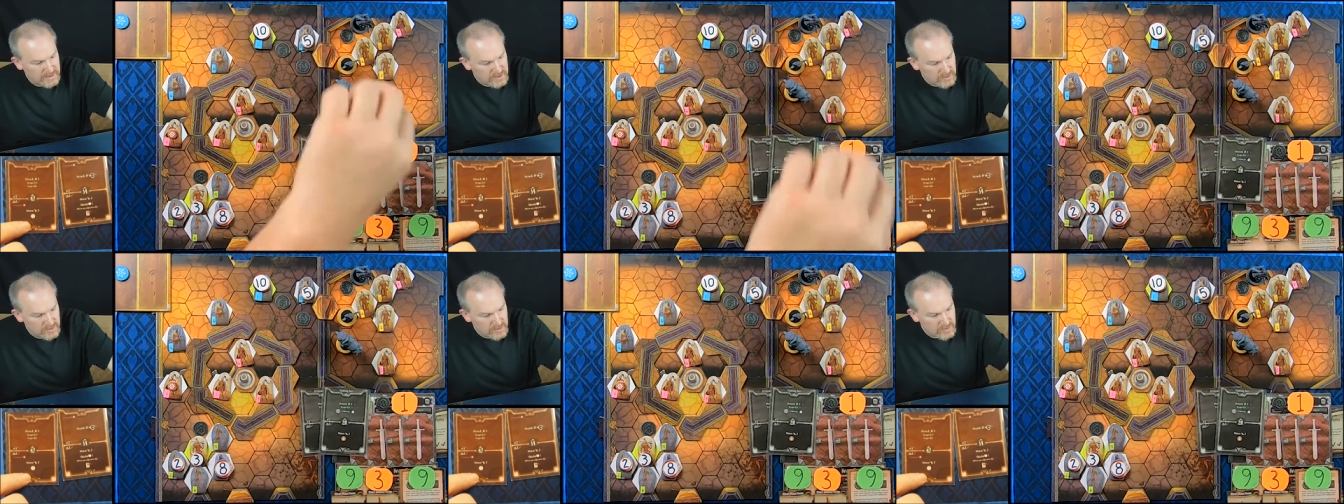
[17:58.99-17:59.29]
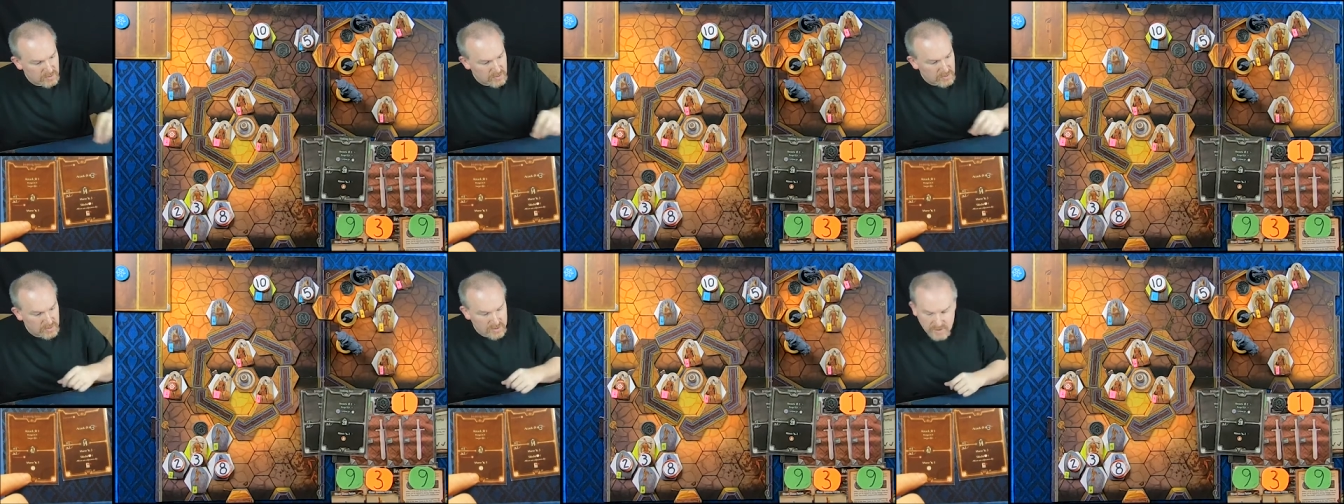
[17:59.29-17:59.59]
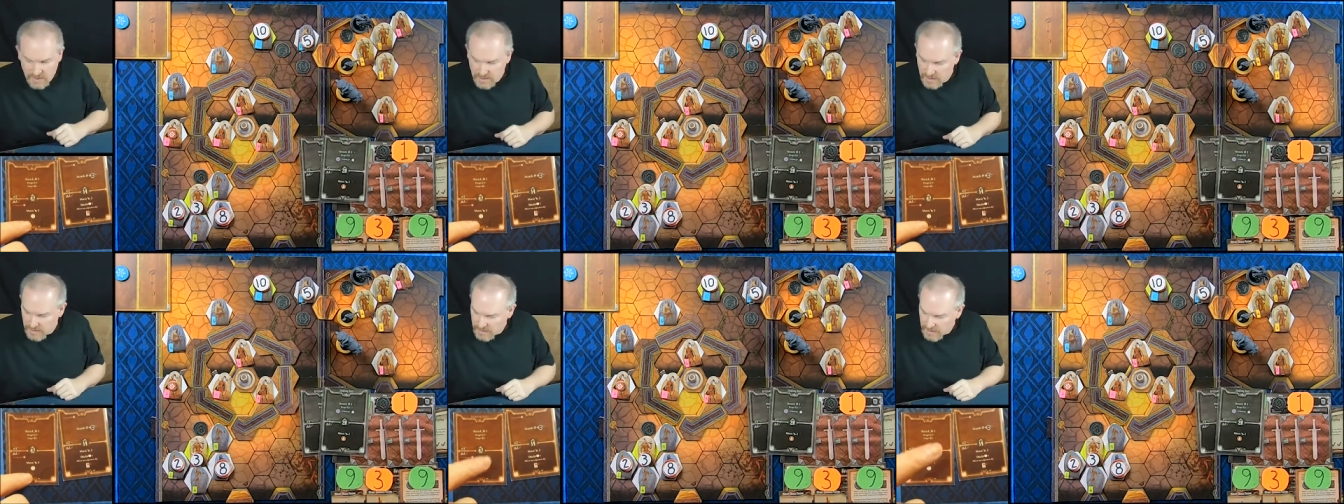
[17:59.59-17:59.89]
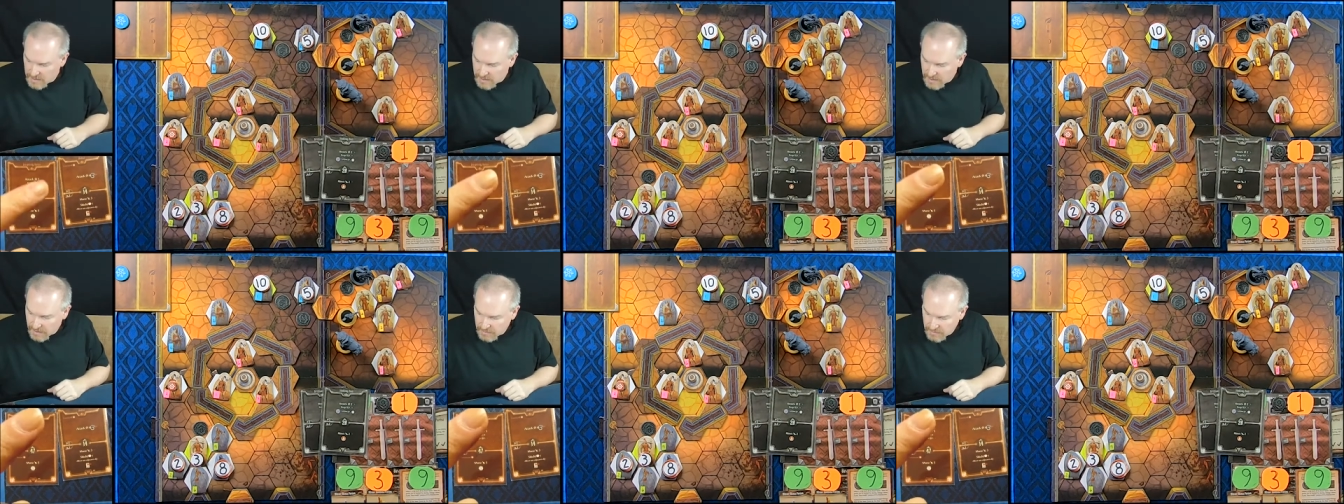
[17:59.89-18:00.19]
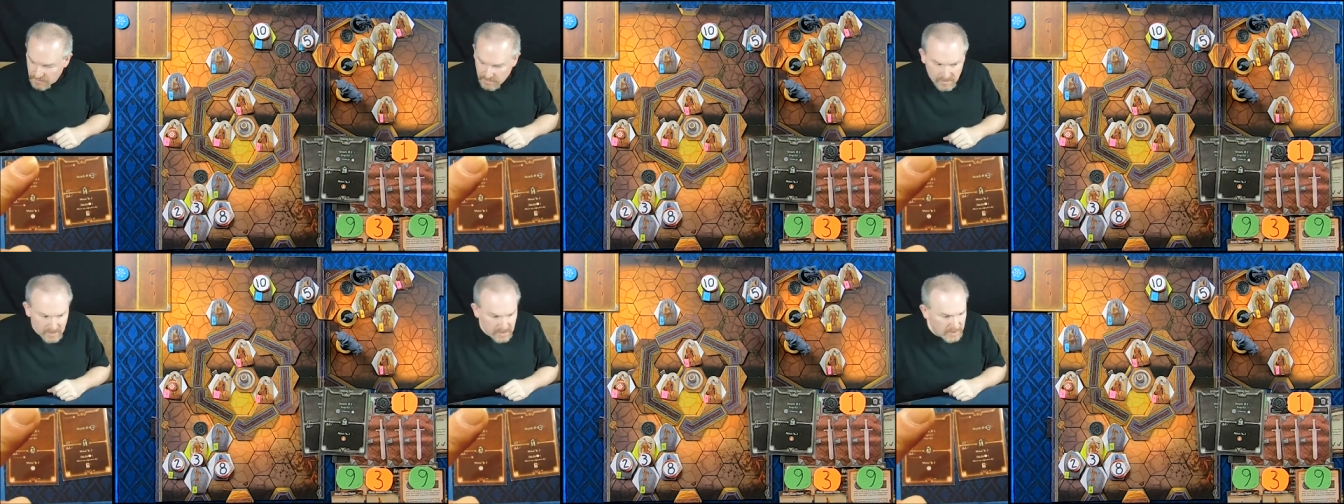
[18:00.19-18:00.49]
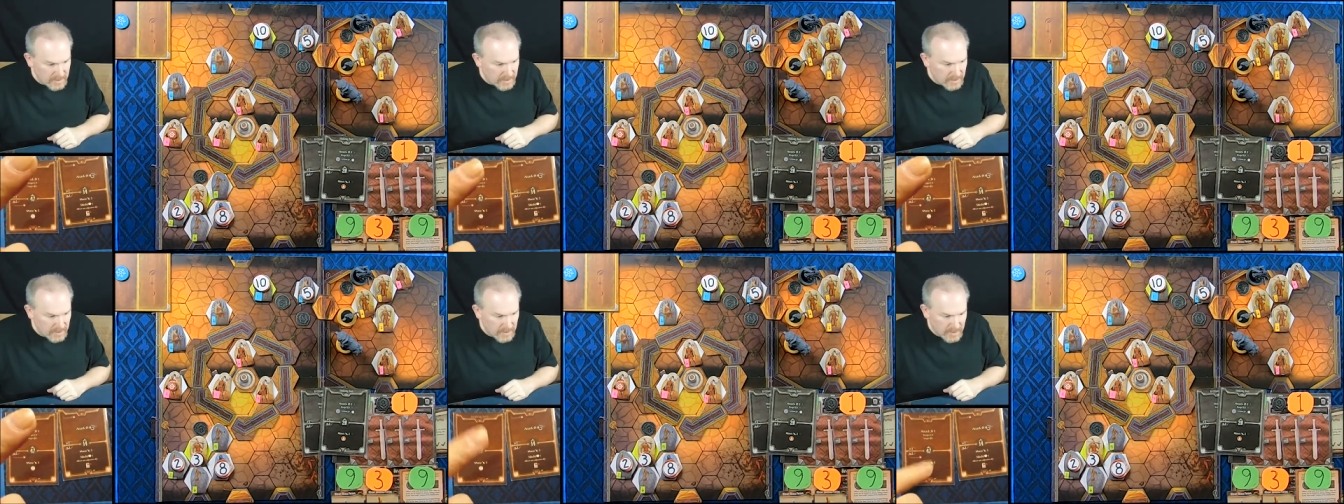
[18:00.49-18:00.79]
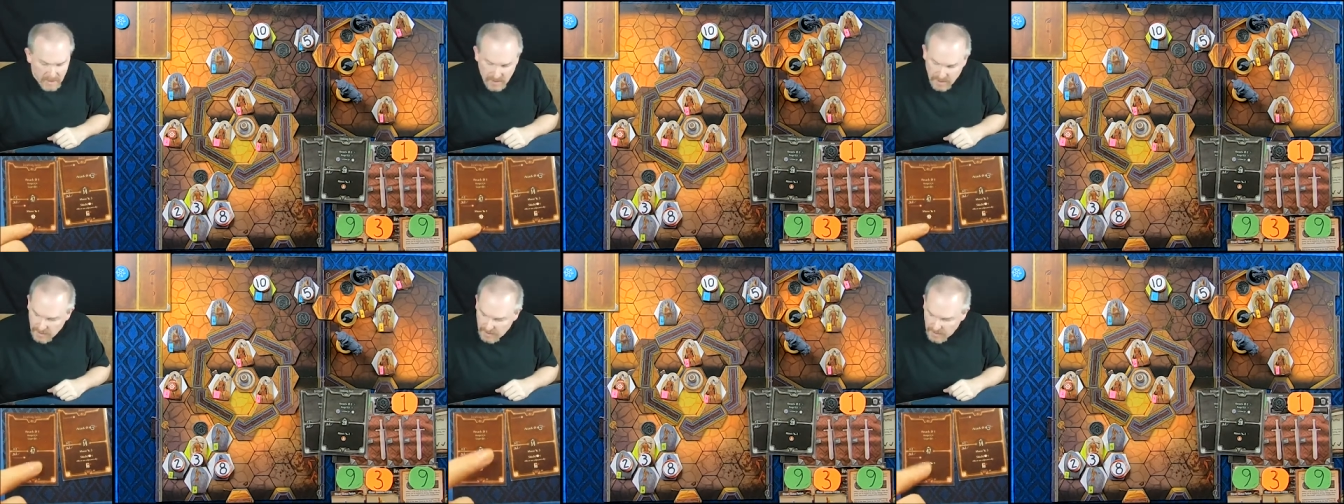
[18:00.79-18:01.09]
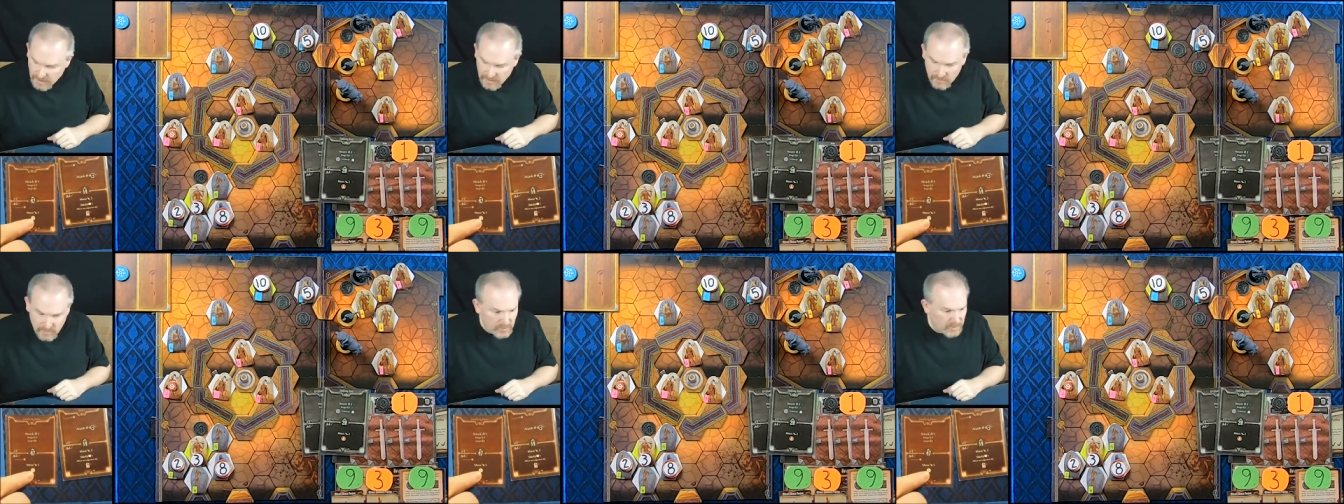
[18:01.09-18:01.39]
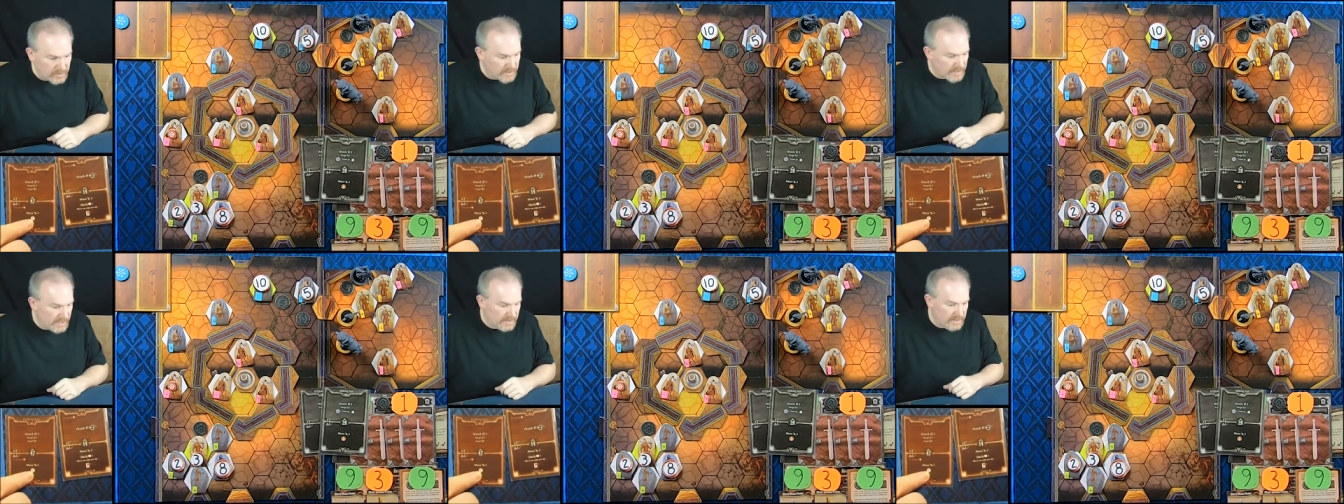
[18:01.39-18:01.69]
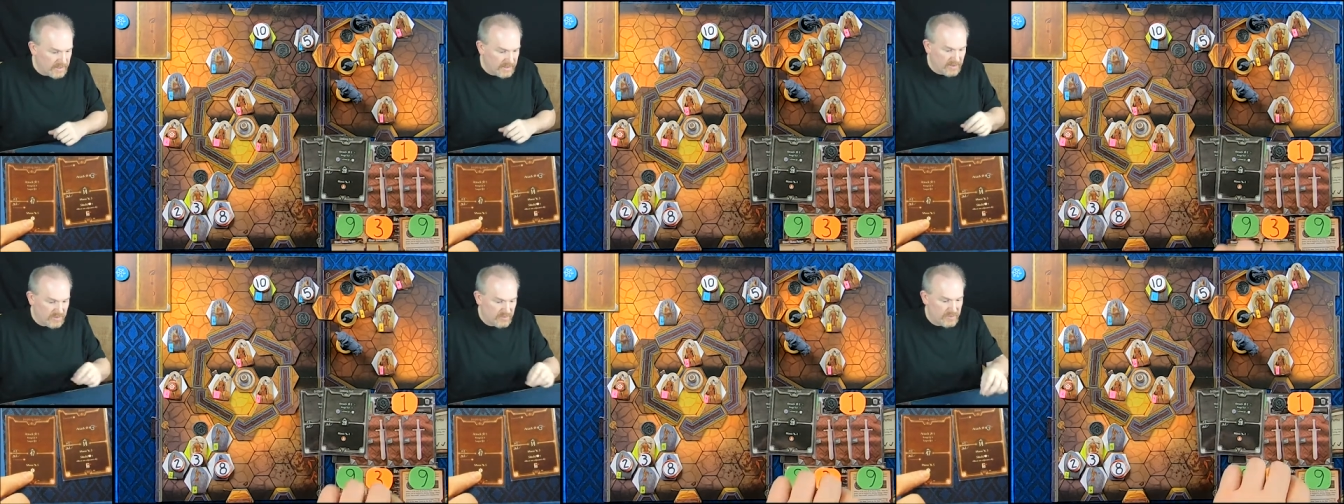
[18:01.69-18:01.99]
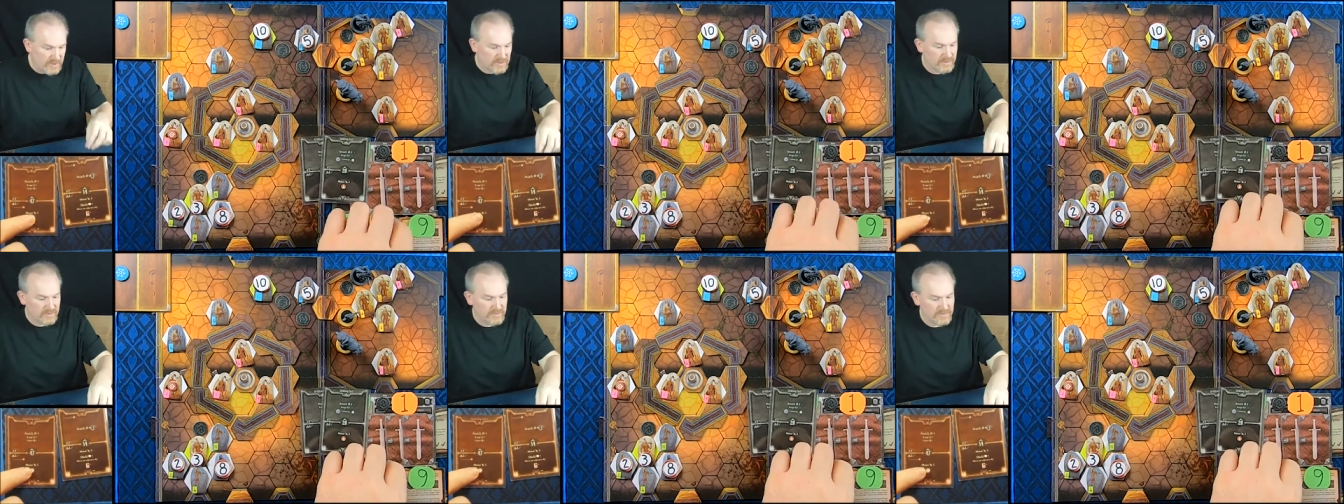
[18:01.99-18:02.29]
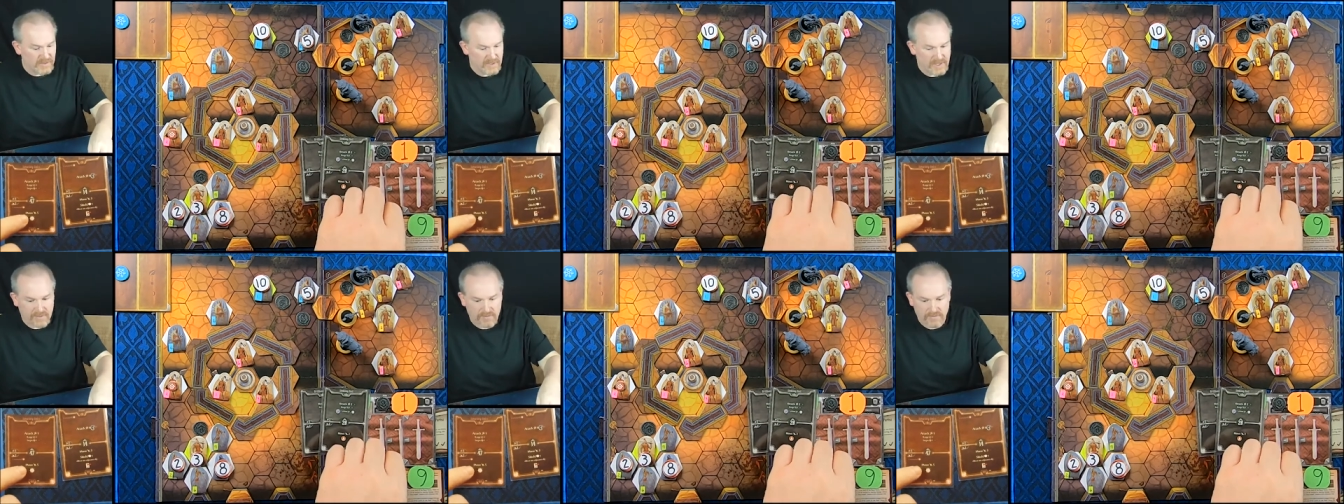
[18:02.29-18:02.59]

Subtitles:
2 to there, and we will gain an experience for that.